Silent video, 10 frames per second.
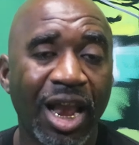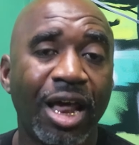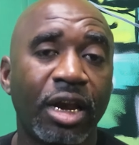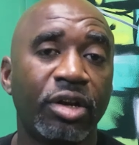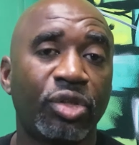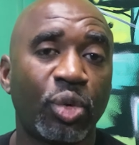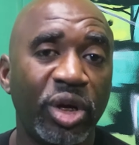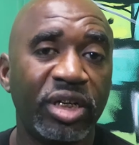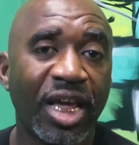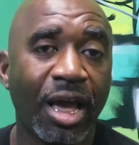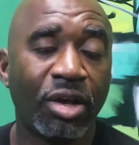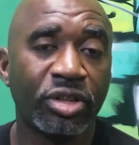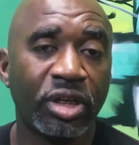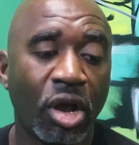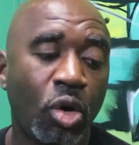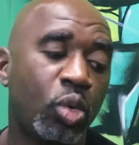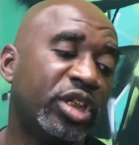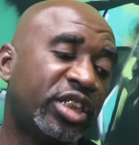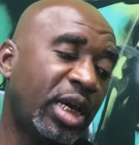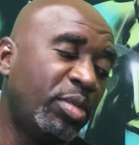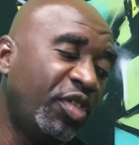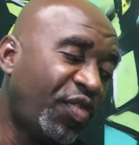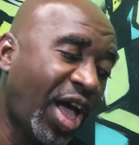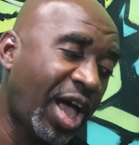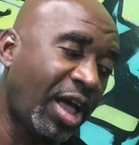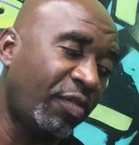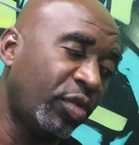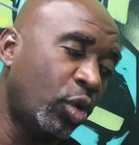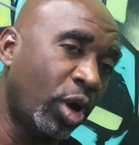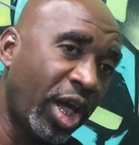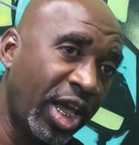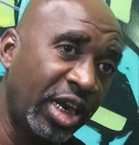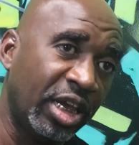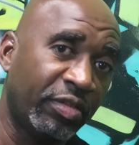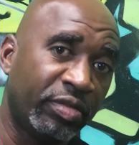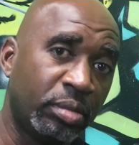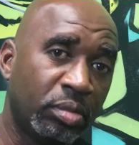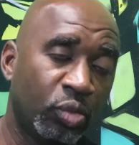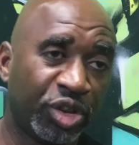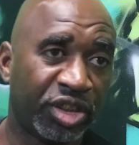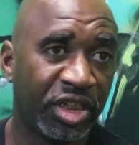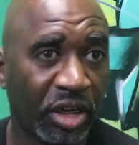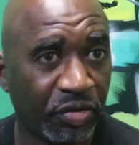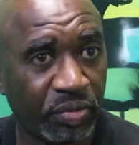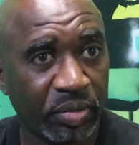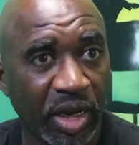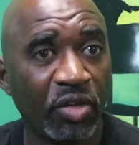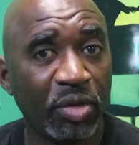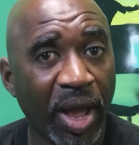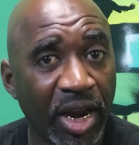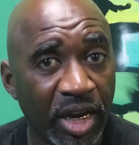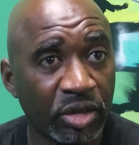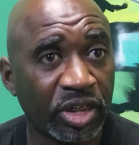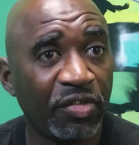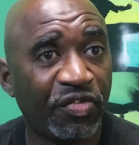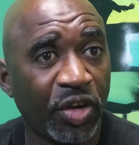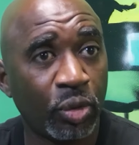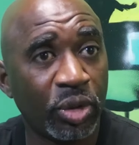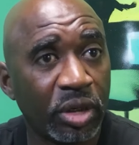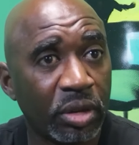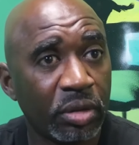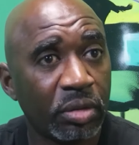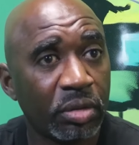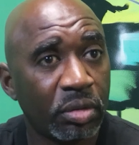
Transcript: and out of the three thousand, only seventy five or eighty of them was stiff. Everybody else had folded.